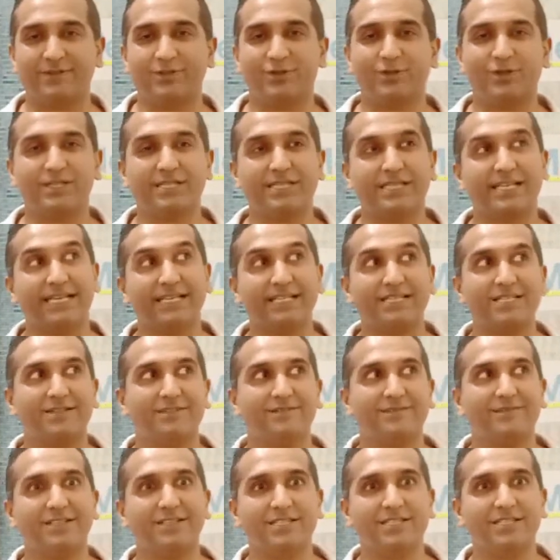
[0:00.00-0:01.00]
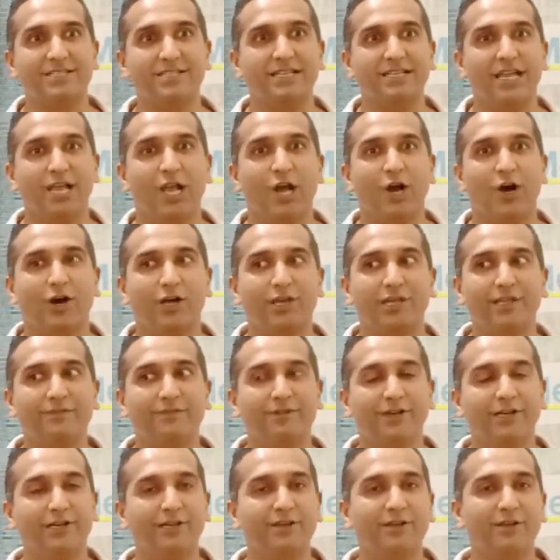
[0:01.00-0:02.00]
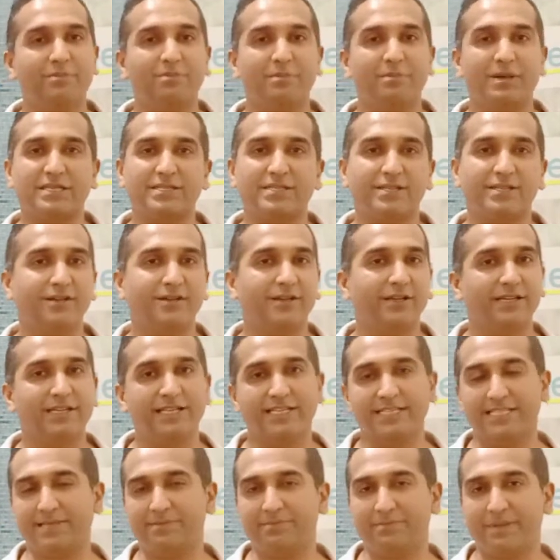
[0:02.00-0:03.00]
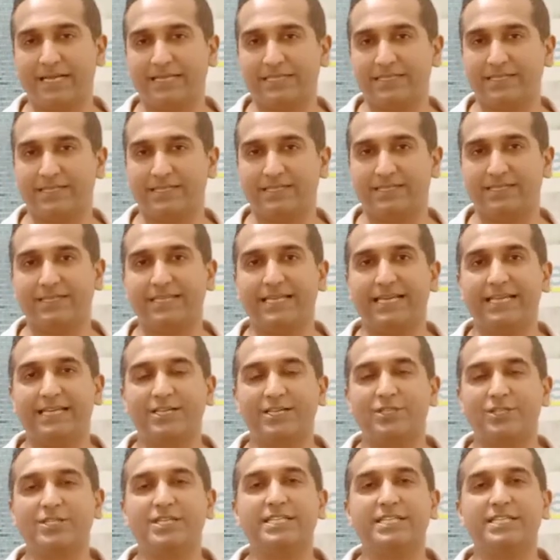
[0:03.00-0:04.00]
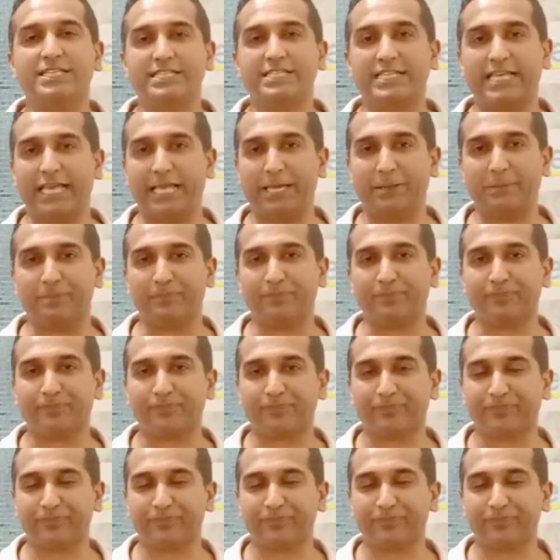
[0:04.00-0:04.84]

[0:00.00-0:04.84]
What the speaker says: So it's an extra virgin olive oil or a mustard oil, doesn't matter. The energy is same.